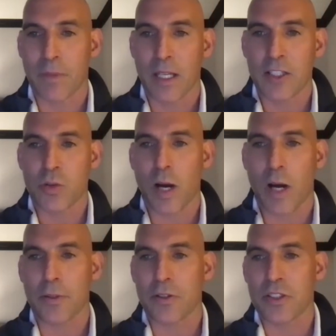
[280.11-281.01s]
His squad
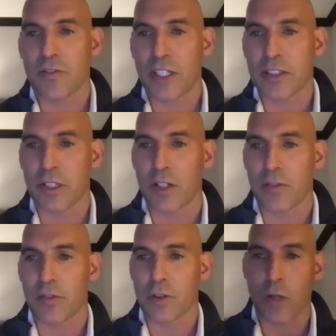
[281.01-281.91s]
produced a victory over
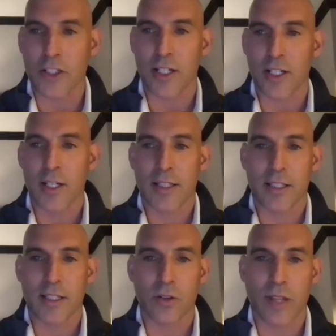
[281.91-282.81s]
Russia in
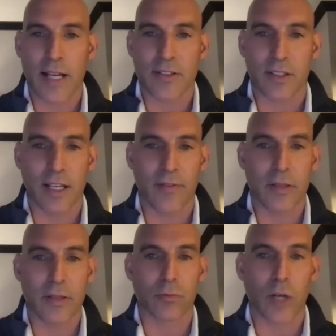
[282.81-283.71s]
the
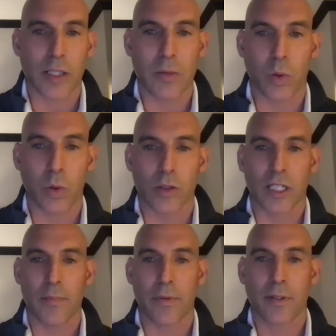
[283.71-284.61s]
2011 Rugby World
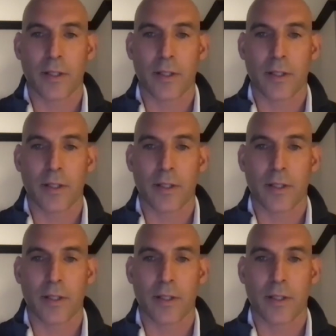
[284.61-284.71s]
Cup.